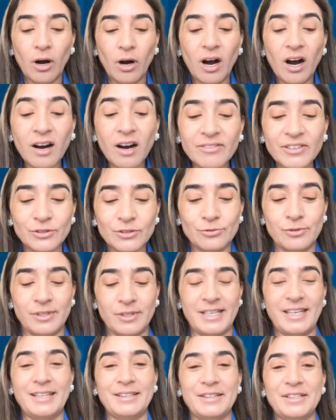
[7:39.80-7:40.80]

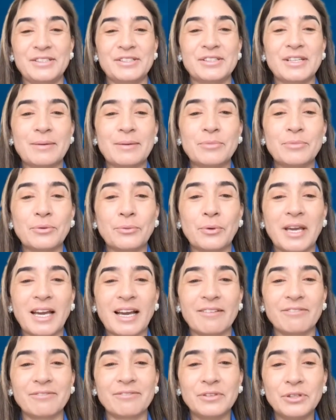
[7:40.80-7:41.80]
Obviously, in this number, we
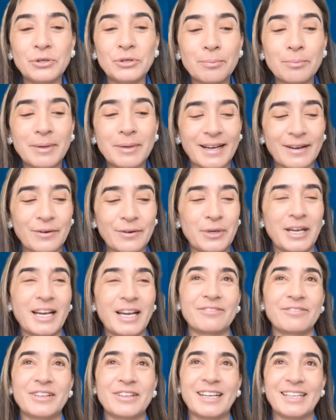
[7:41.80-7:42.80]
have Nubank, we
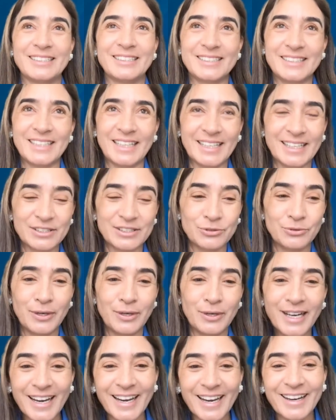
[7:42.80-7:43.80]
have Cristina
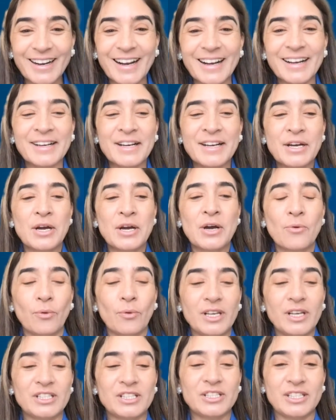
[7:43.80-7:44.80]
Junqueira,
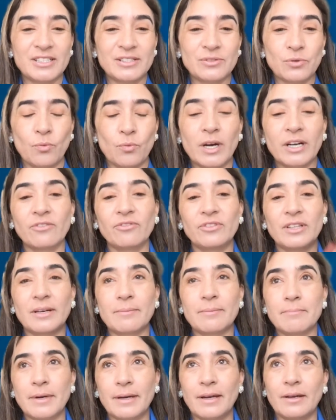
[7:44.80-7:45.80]
which is one of the
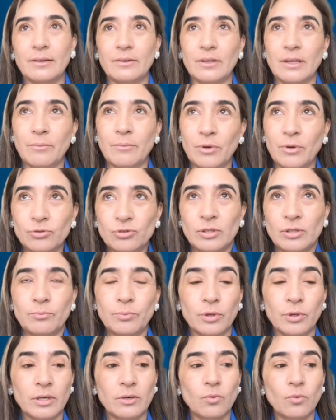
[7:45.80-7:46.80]
most
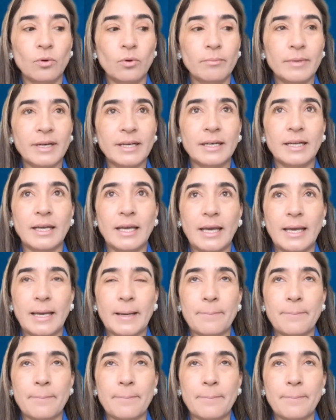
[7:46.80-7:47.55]
important women